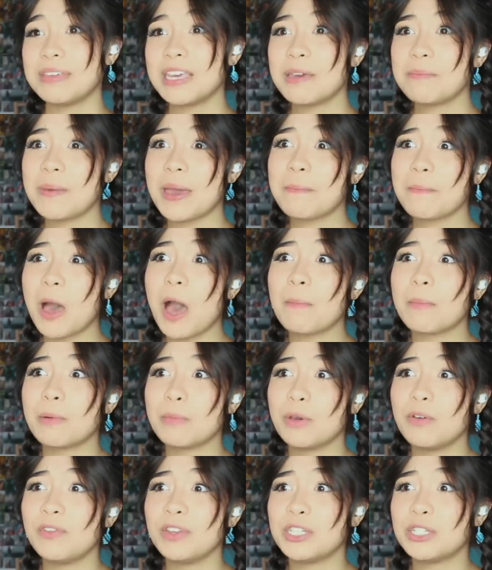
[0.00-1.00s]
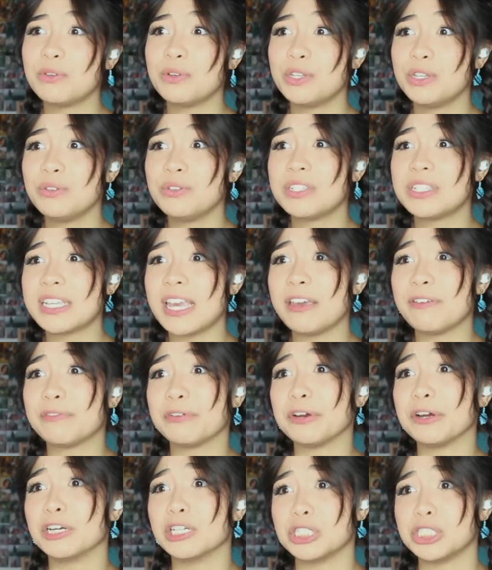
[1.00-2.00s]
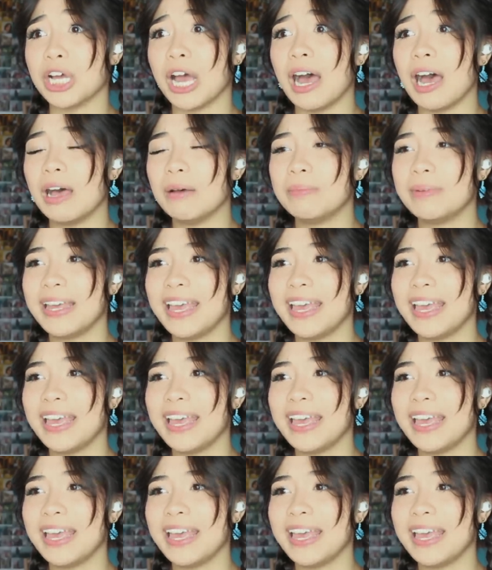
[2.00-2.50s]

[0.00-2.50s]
Me and my mom are moving to a new state for her job.